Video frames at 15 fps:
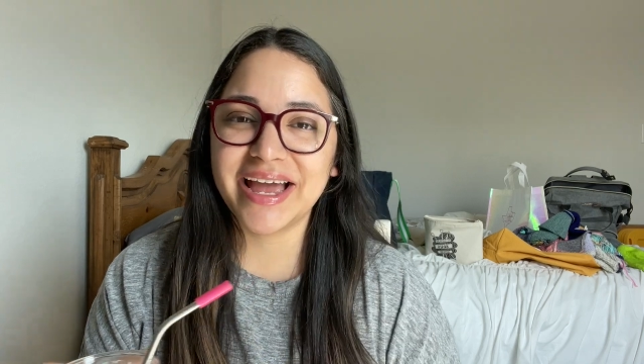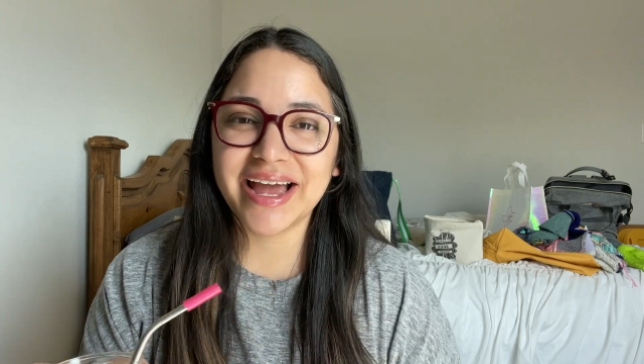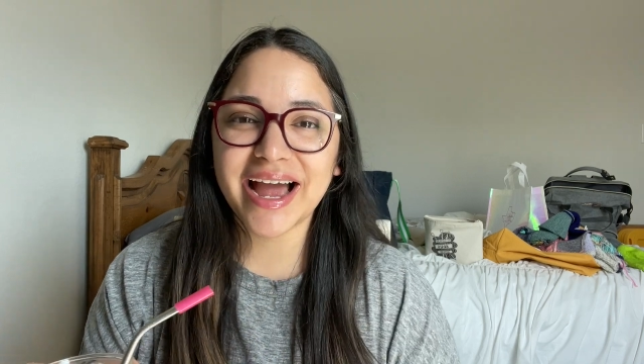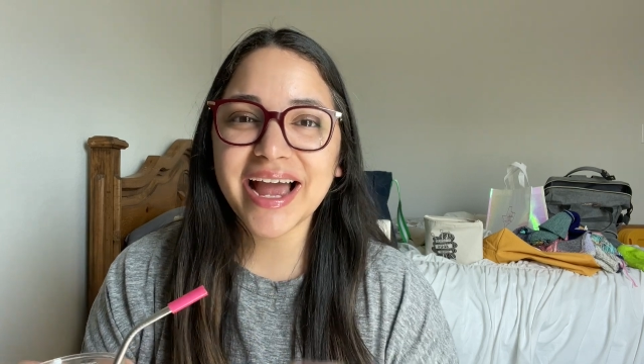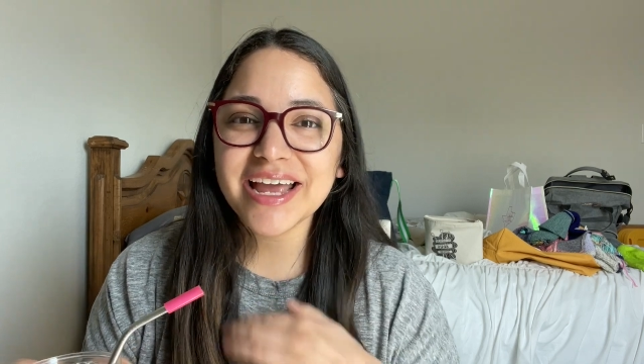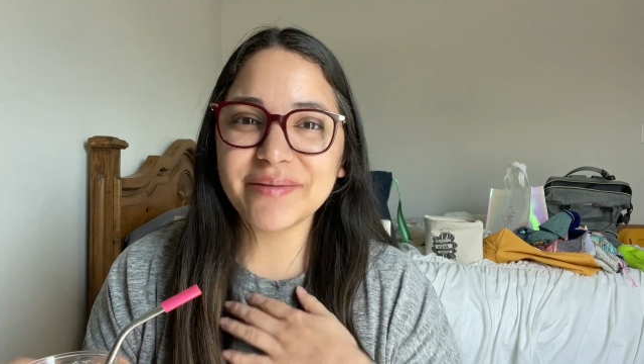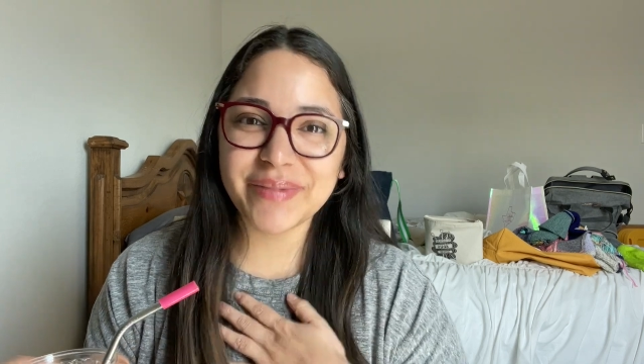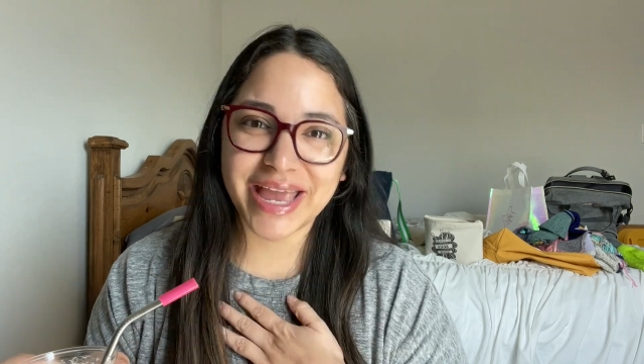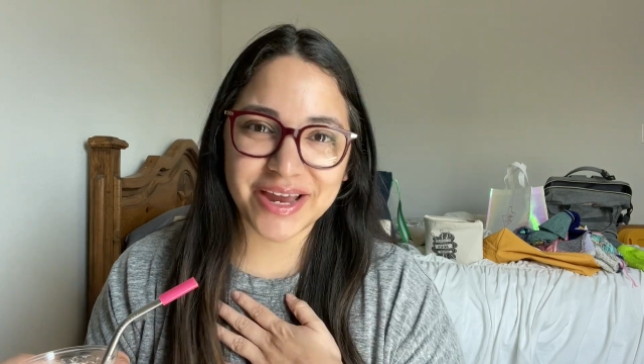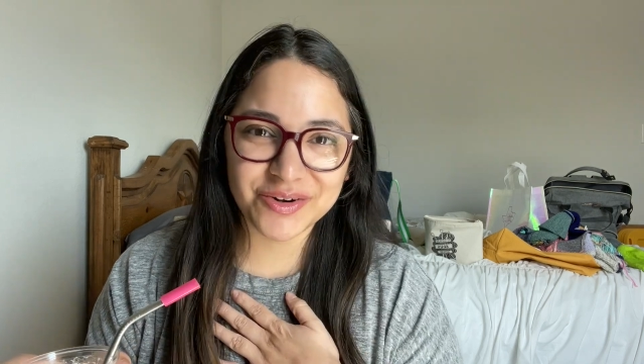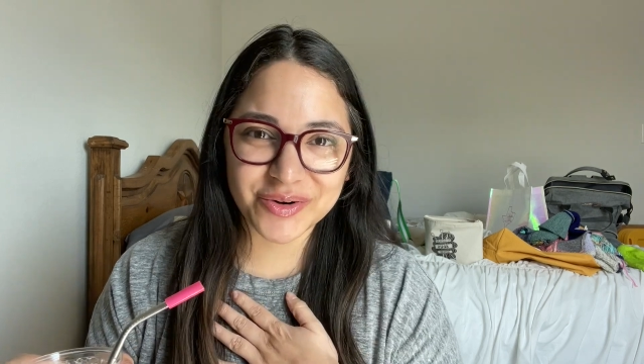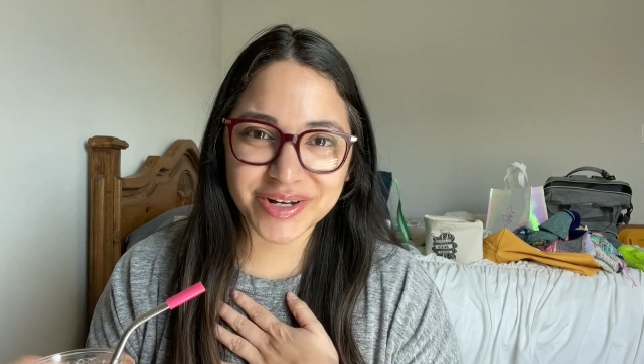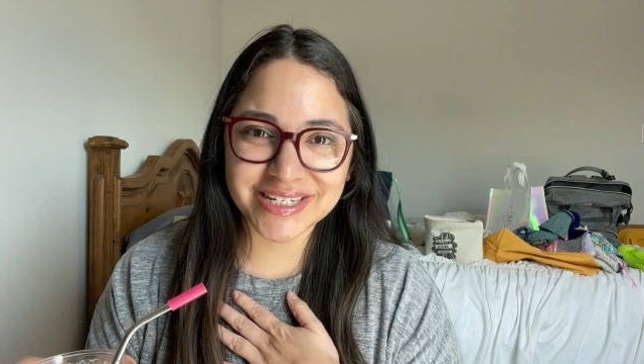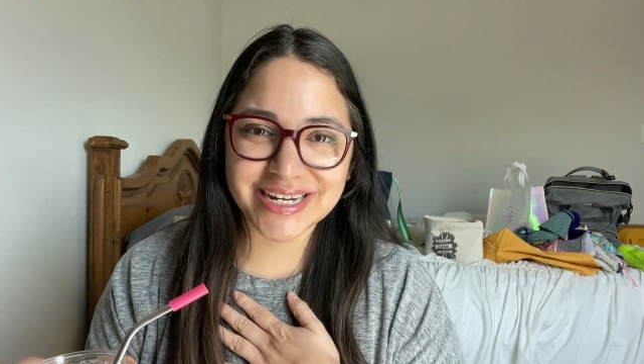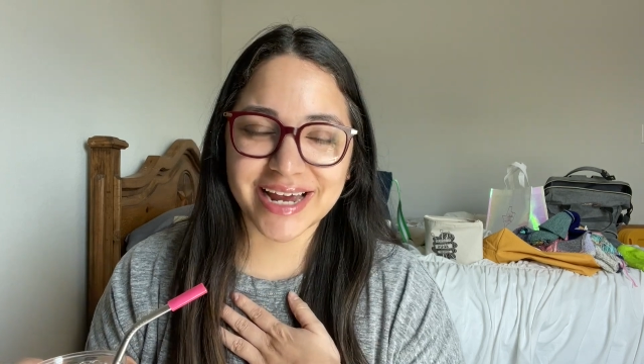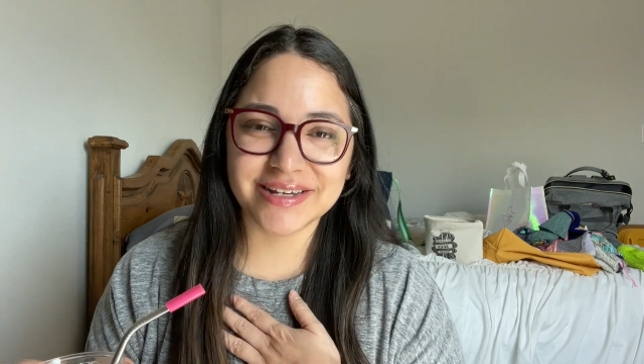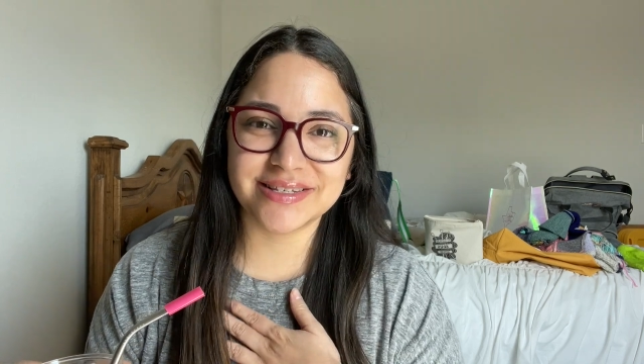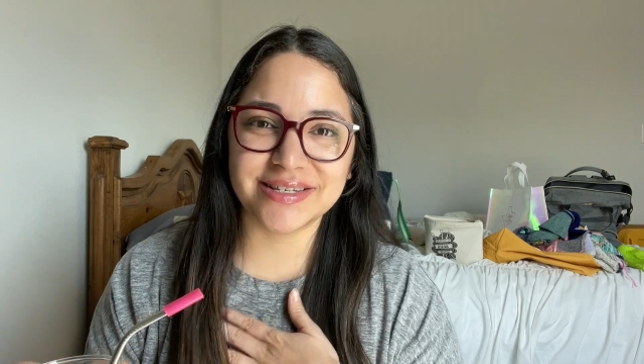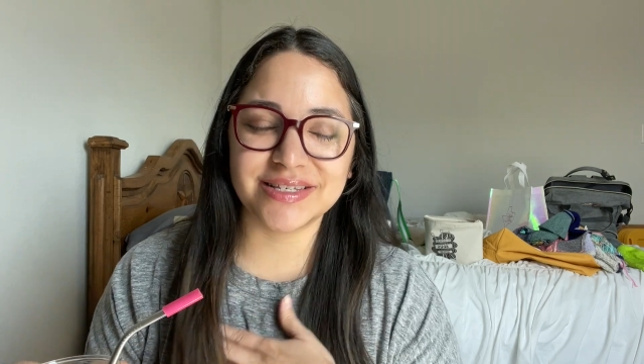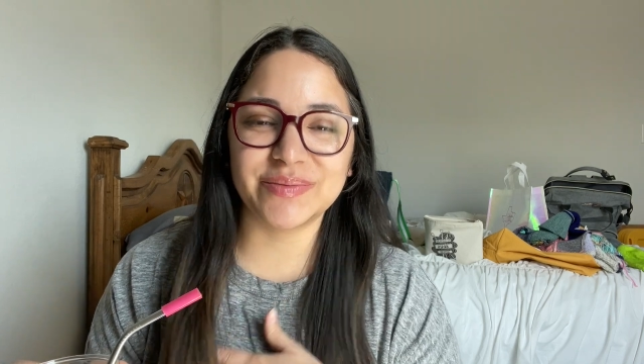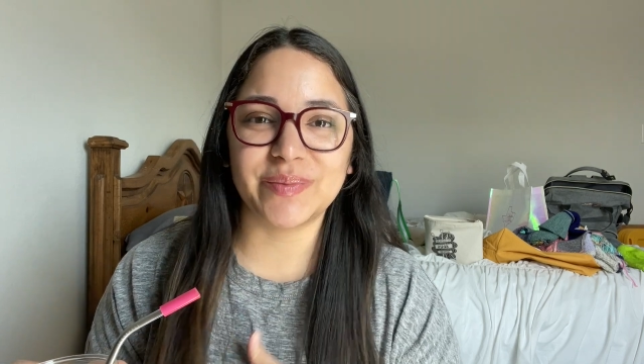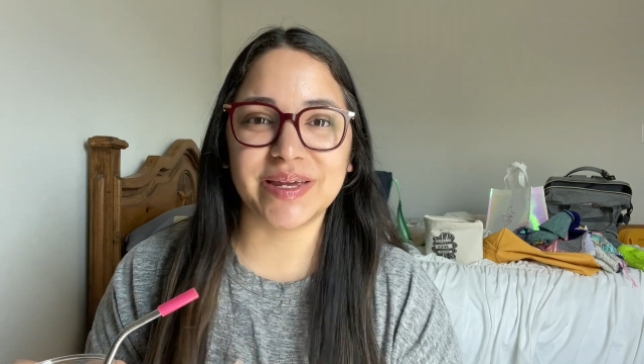I am a North
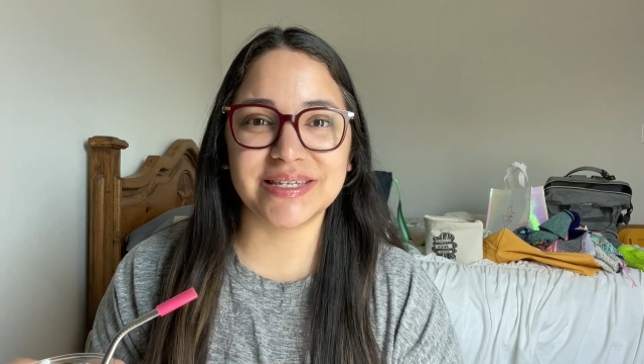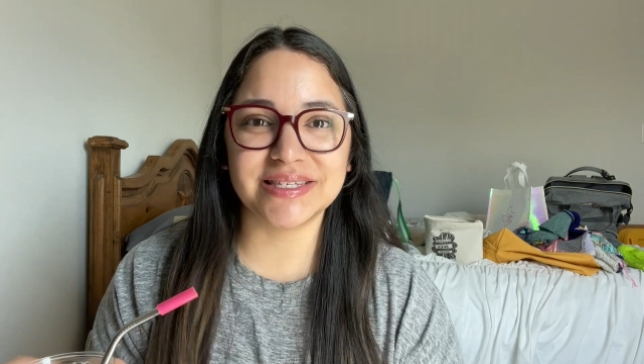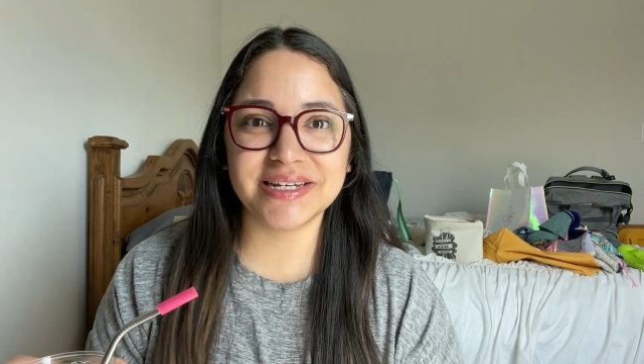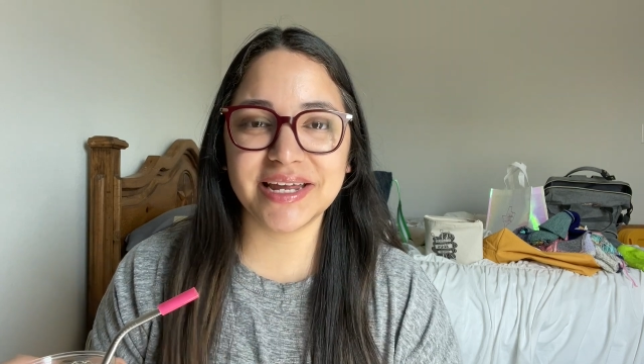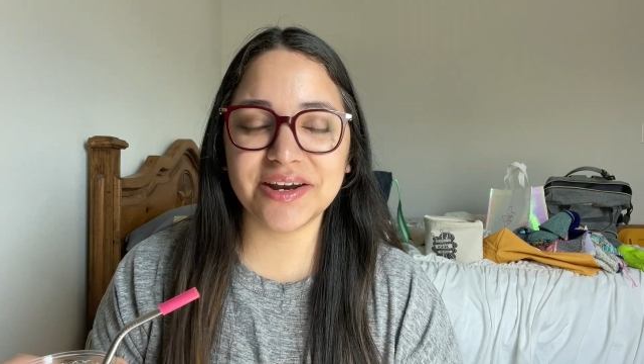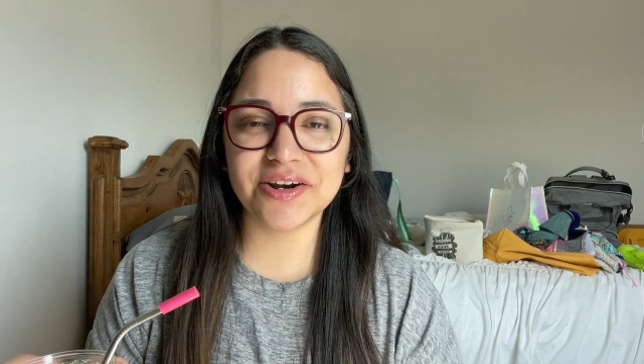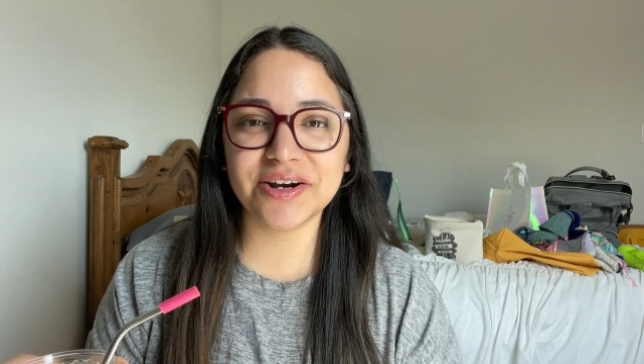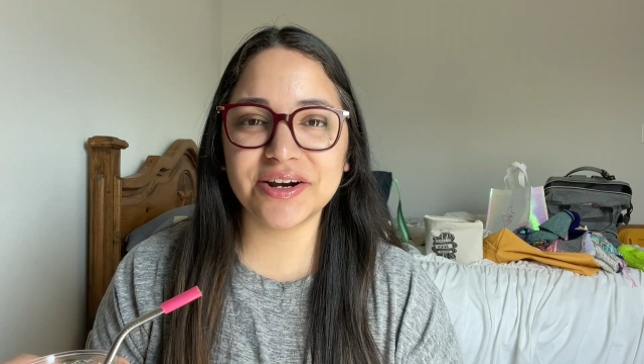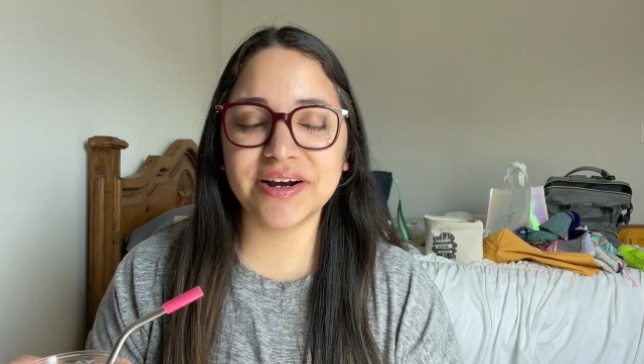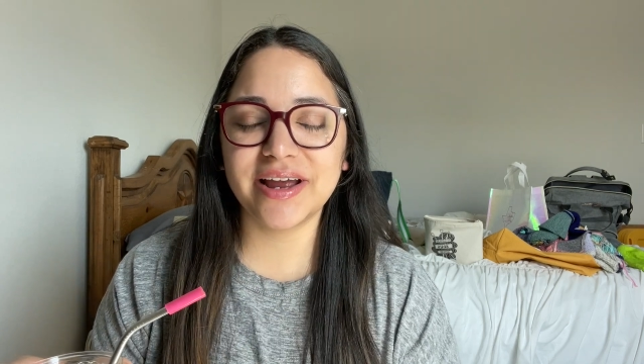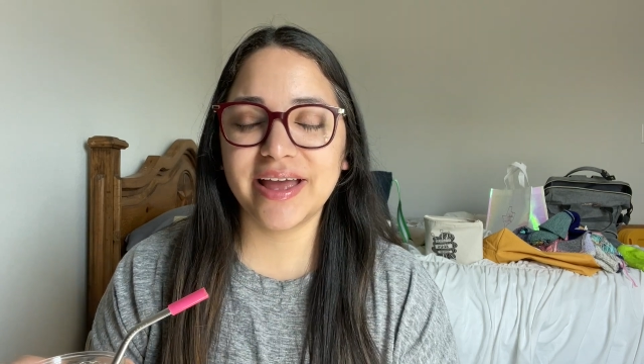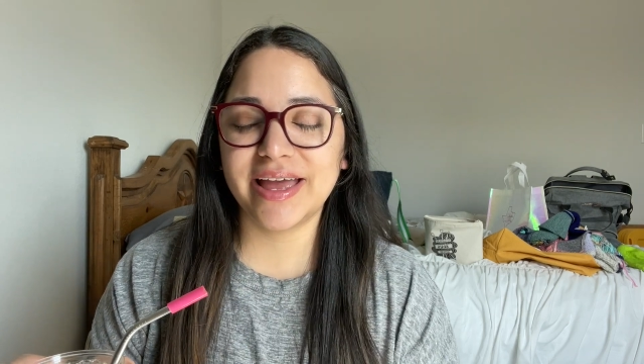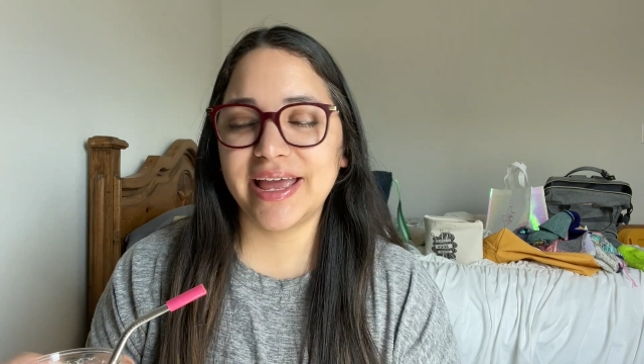Texas-based knitter,